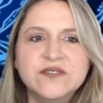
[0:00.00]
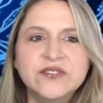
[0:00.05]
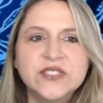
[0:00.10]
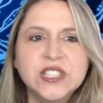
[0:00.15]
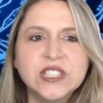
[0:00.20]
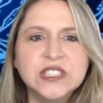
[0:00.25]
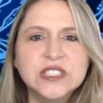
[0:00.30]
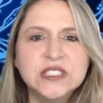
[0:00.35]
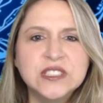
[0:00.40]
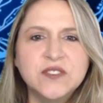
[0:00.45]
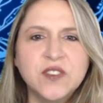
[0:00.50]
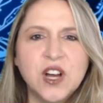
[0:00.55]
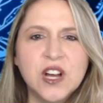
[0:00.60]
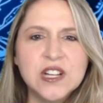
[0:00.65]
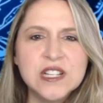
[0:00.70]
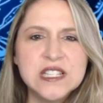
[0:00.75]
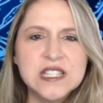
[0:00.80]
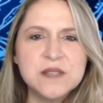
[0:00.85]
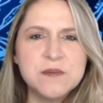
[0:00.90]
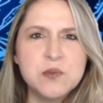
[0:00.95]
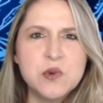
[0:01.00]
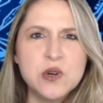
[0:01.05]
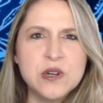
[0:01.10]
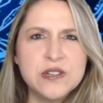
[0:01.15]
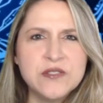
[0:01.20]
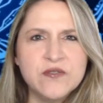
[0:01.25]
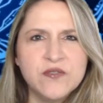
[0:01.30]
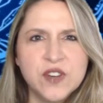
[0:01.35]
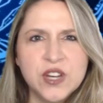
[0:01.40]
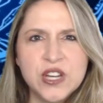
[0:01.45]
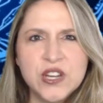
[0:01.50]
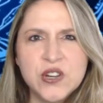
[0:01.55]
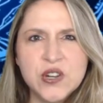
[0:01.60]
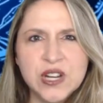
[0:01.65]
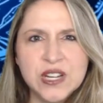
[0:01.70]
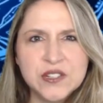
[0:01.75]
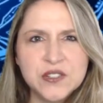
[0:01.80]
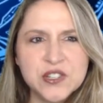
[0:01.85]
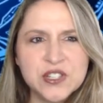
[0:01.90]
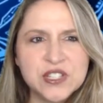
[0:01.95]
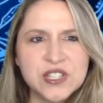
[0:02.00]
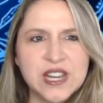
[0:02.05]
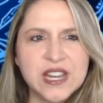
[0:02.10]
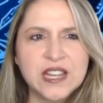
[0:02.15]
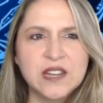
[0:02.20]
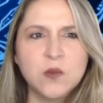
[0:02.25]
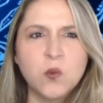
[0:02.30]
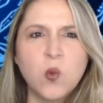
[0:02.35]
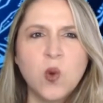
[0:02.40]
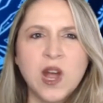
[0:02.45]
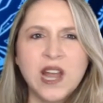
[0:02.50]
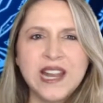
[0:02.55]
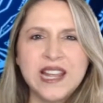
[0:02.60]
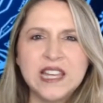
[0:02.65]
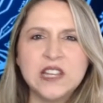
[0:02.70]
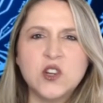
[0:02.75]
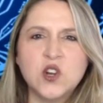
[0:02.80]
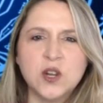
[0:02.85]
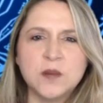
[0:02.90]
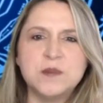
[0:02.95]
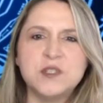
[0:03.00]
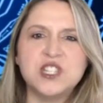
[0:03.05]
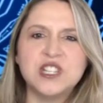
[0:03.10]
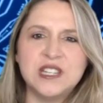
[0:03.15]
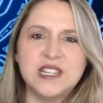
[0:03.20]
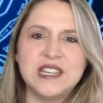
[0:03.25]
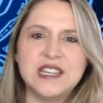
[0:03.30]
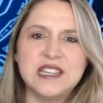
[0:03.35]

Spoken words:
First of all, it's important for you to understand what encryption